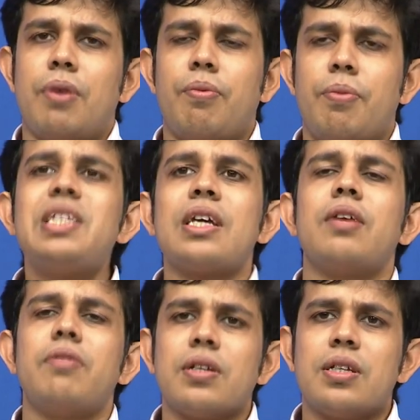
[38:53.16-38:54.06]

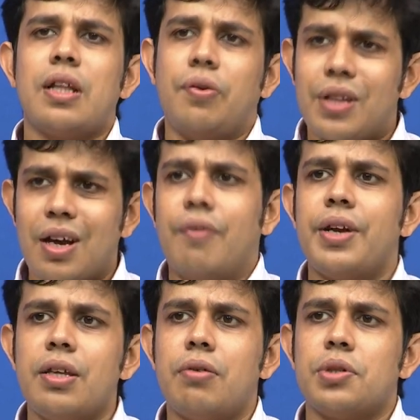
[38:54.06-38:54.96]
basically we will see that with the
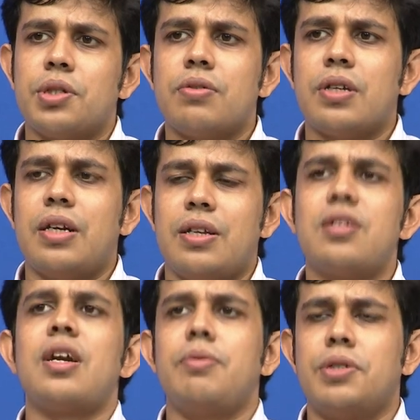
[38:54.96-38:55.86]
governing equations we can
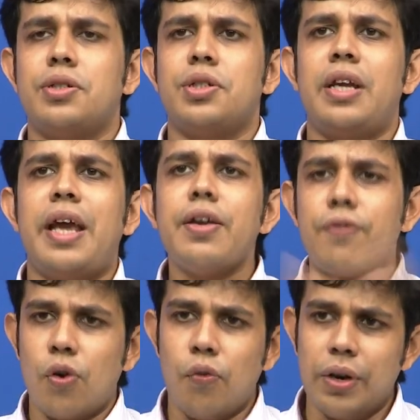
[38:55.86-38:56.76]
describe essentially any
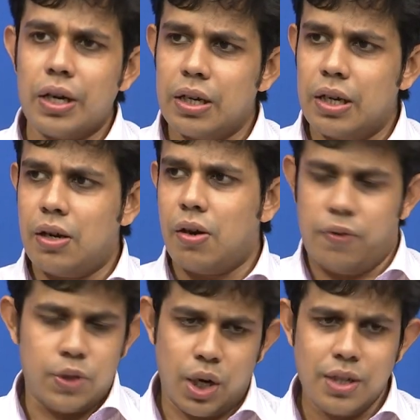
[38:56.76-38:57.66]
flow field
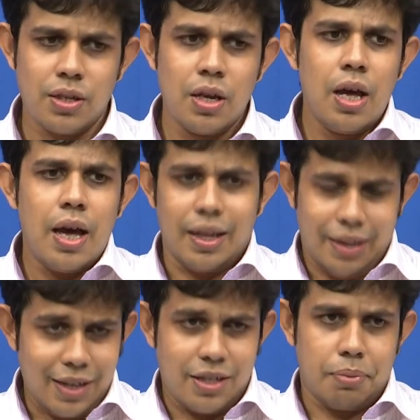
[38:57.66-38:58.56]
of choice, and
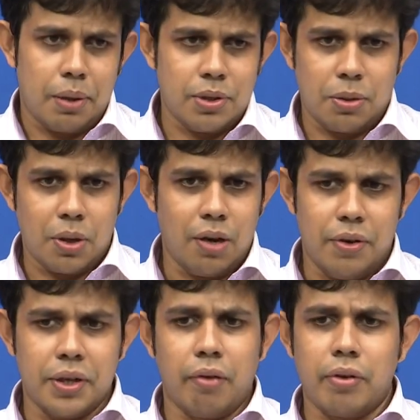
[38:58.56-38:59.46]
that is the purpose of the
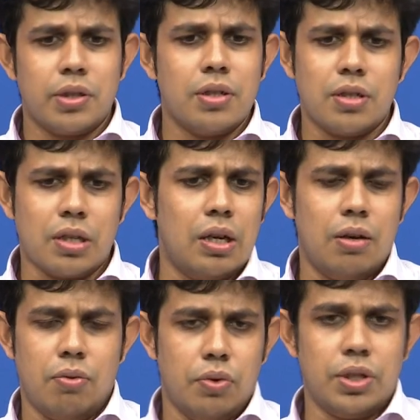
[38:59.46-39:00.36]
governing equations,
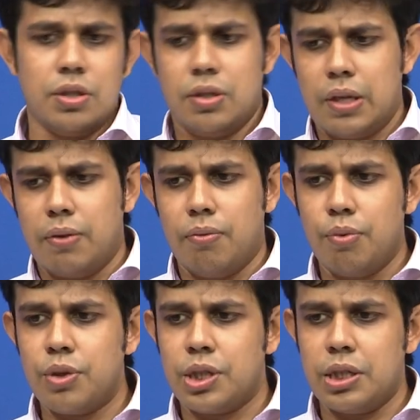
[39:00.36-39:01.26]
which is
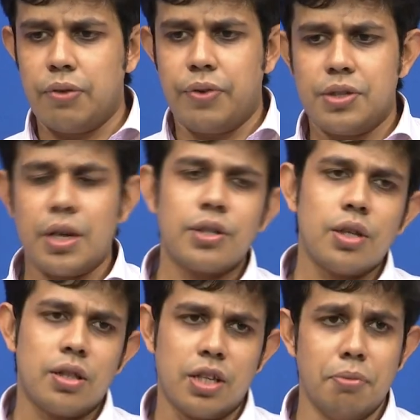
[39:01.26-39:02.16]
a very
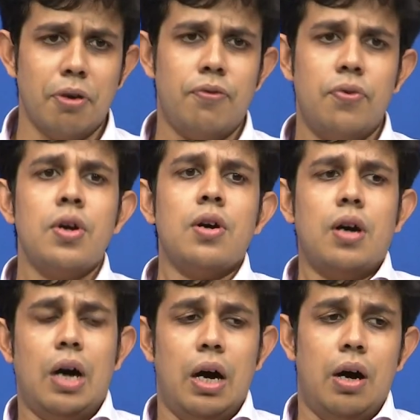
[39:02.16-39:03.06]
central theme of
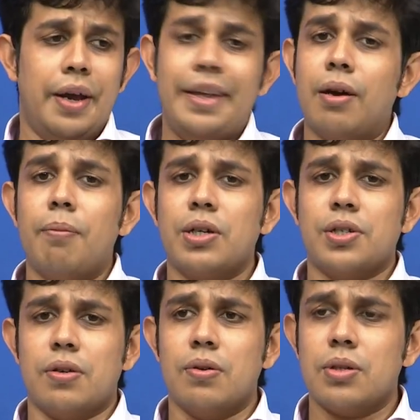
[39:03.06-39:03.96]
any
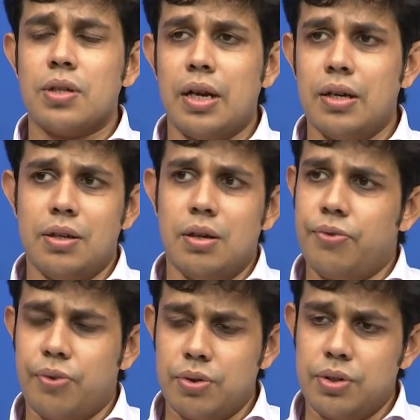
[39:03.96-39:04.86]
combustion course, and of course